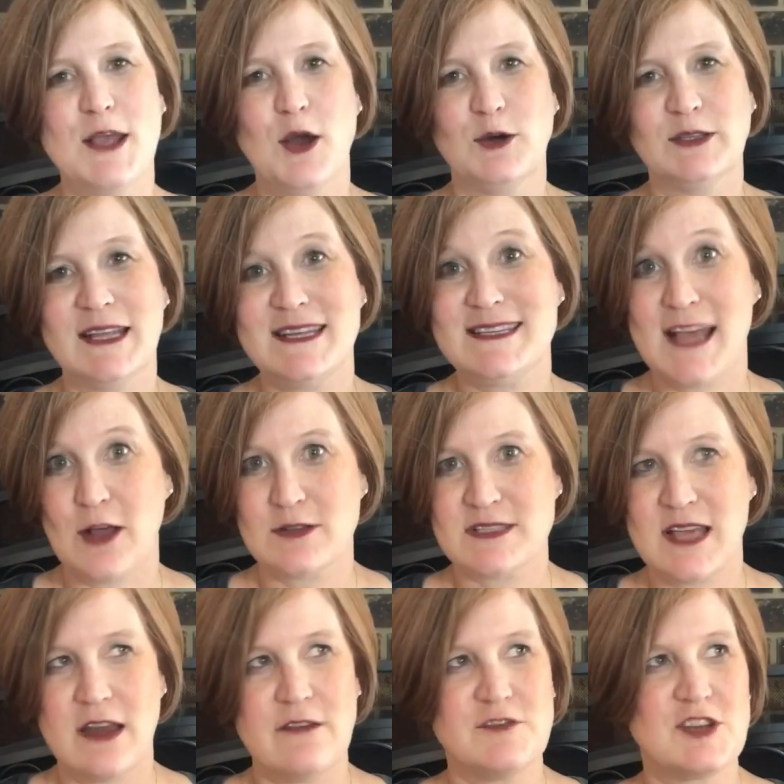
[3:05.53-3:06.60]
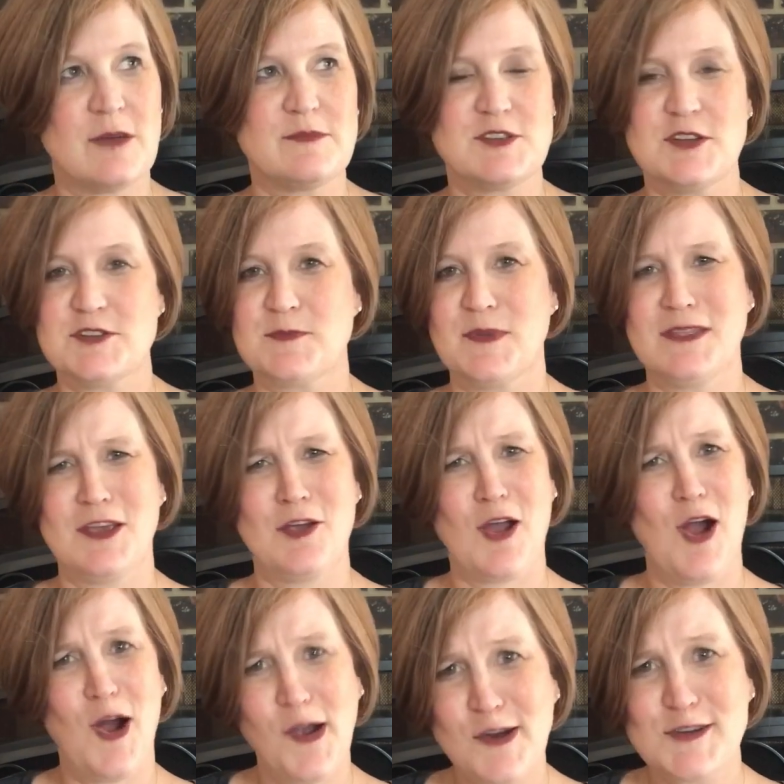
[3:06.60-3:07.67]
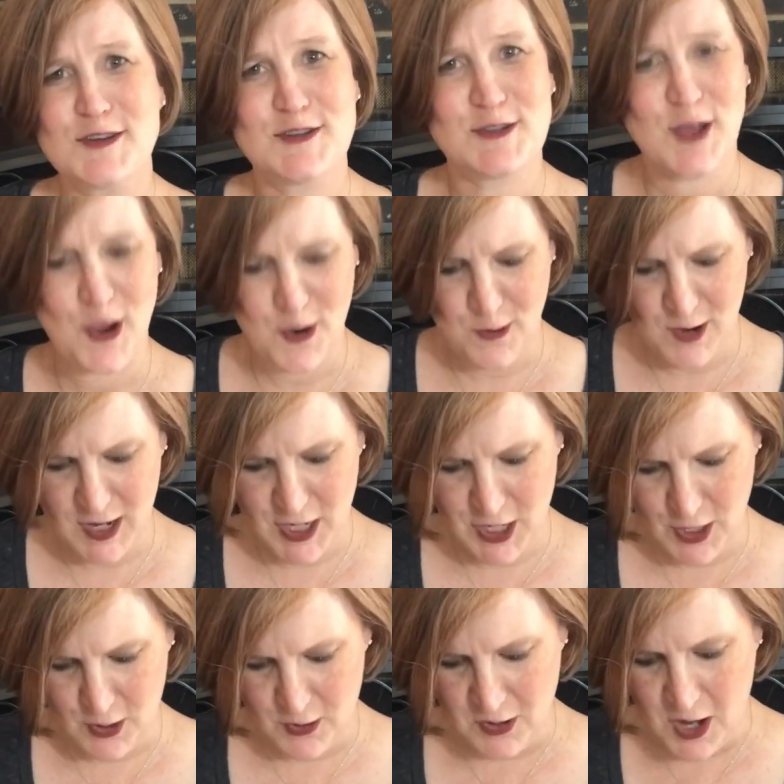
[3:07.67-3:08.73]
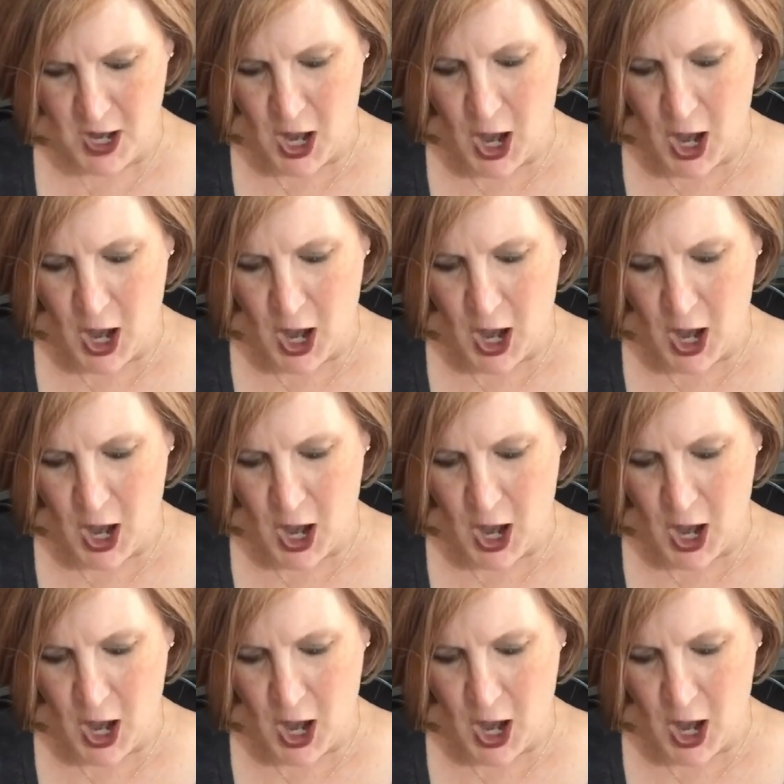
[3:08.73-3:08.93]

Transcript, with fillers: the only downside of jumpsuits, but they are so cute.